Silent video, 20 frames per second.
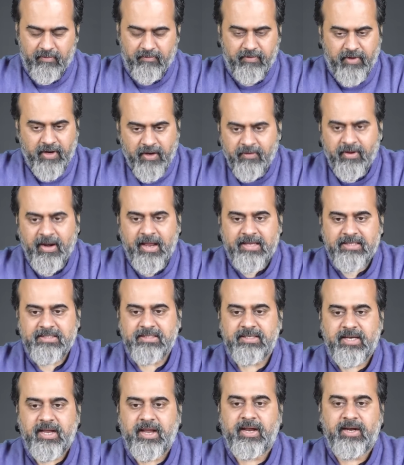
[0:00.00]
Wherever I
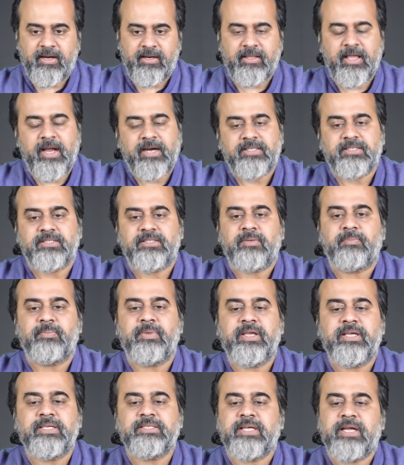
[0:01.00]
stand, that's the
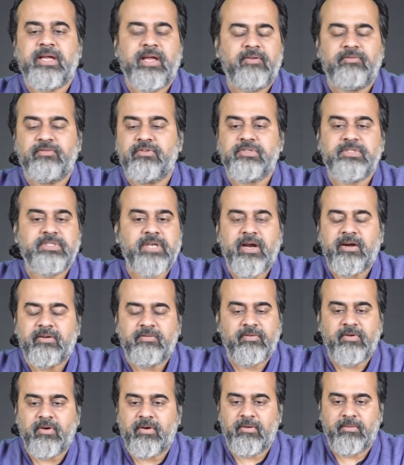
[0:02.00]
place I have to start
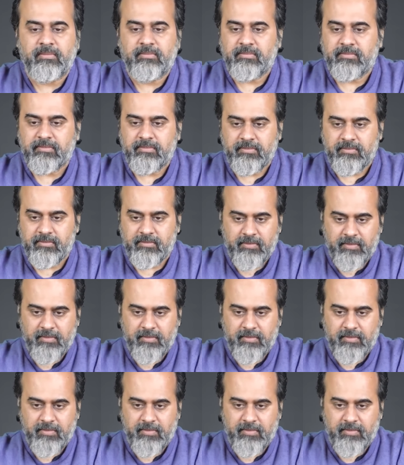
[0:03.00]
from.